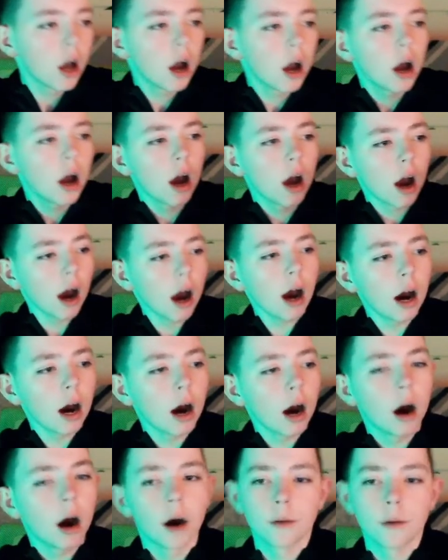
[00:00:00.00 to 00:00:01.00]
Haha.
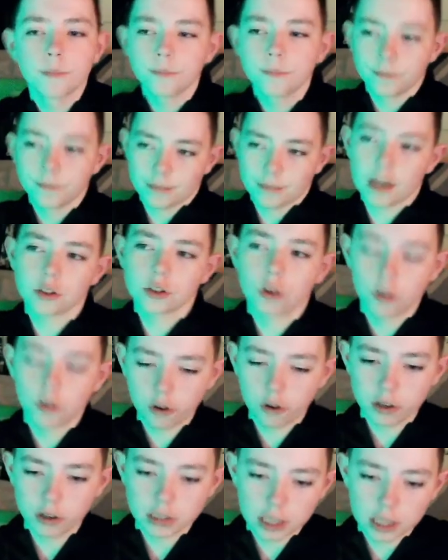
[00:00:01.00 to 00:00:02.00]
That's all I've got to
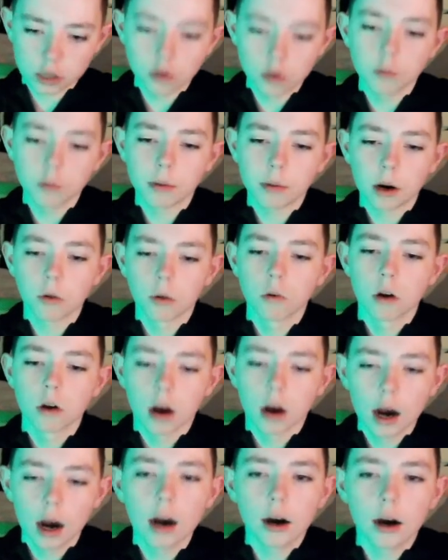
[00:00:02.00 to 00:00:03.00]
say to you, pal.
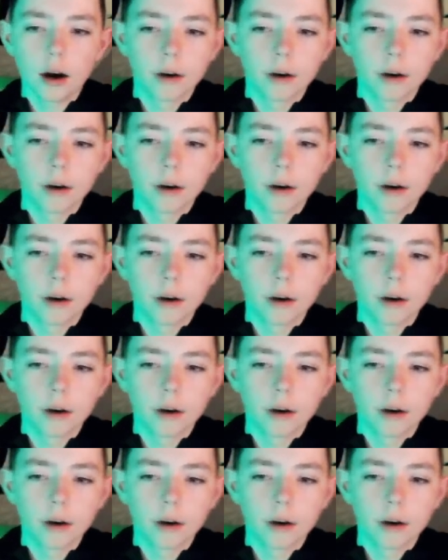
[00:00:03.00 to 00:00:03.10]
Haha.